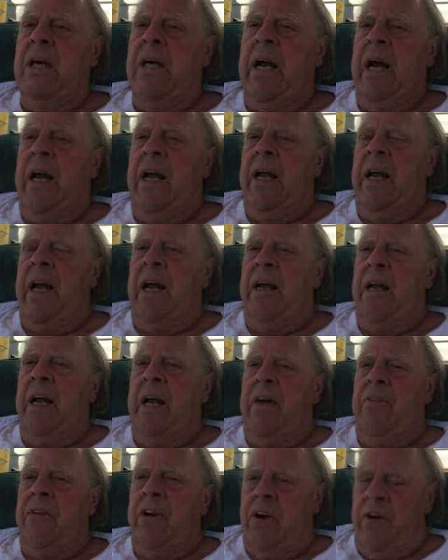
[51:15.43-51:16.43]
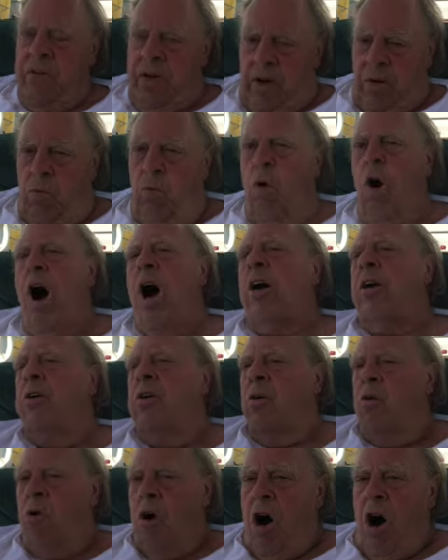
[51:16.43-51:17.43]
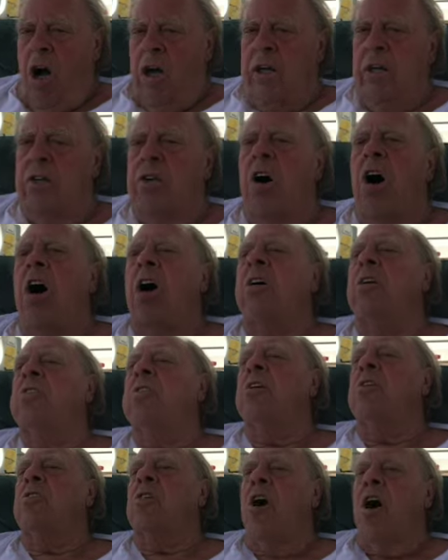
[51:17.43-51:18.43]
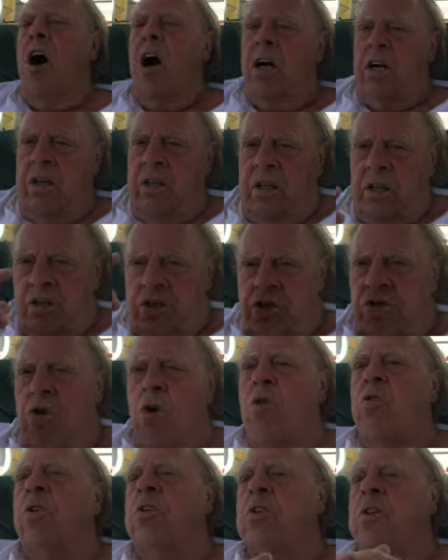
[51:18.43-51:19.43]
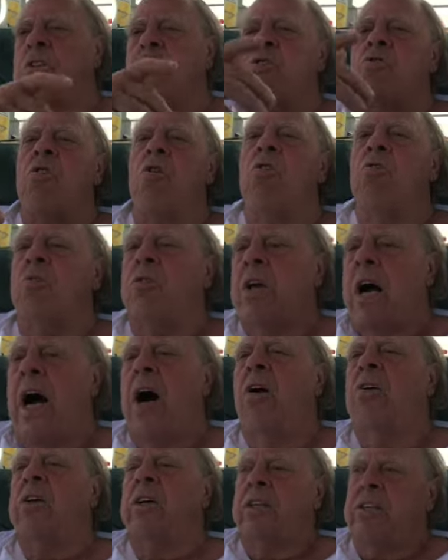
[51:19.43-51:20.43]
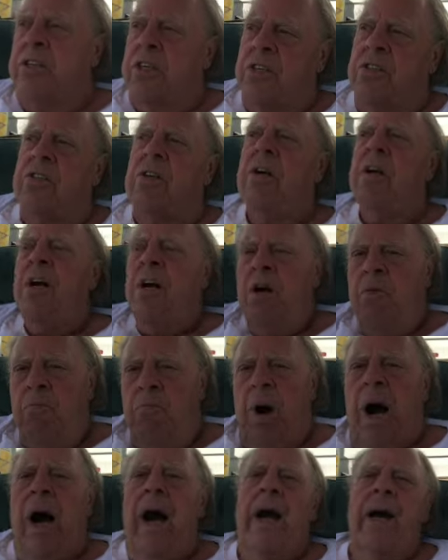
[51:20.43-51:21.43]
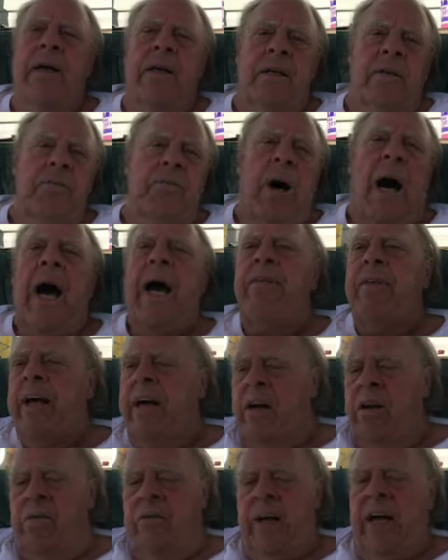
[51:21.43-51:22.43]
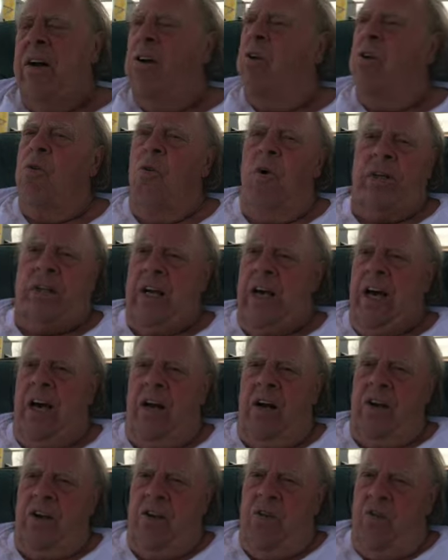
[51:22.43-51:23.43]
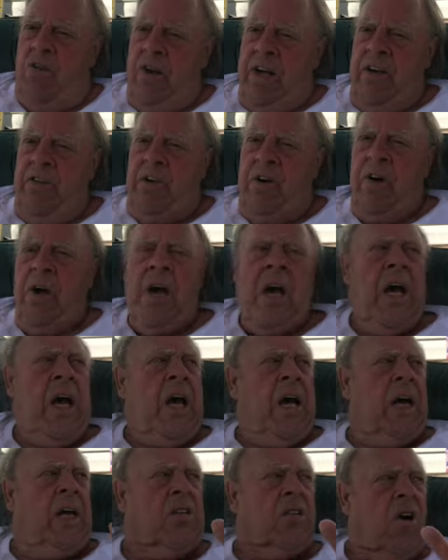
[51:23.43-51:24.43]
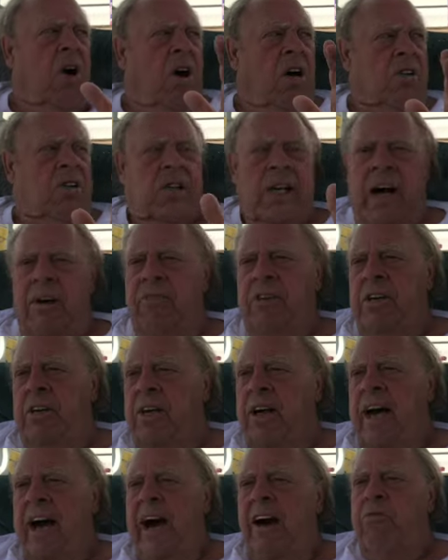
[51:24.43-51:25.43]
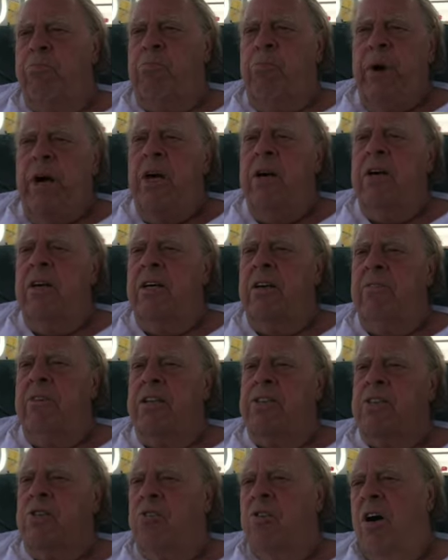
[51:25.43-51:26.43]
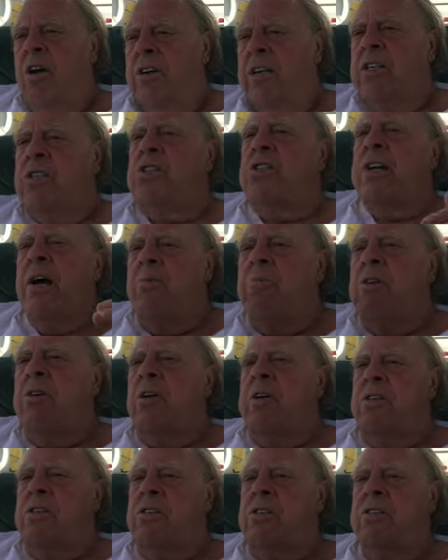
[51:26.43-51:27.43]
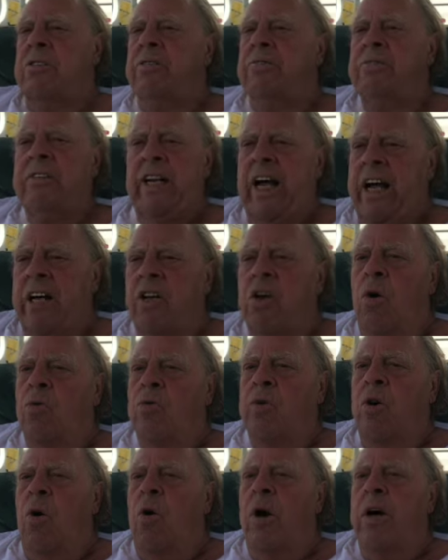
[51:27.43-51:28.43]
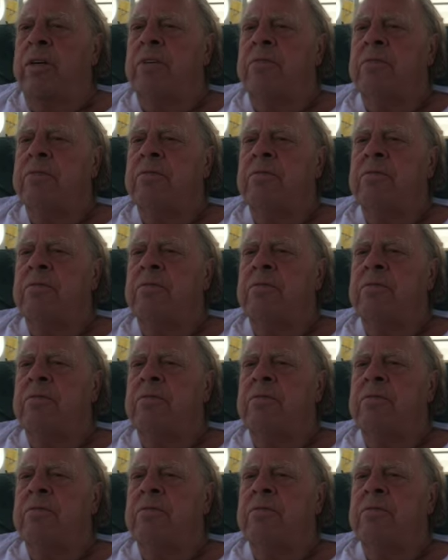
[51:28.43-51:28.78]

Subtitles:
And they're walking the walk and talking the talk, and they're stroking the stroke now to just buy and buy. They don't know what the hell they're doing either, because all 7.5 billion of us are on these stimulants and don't know it.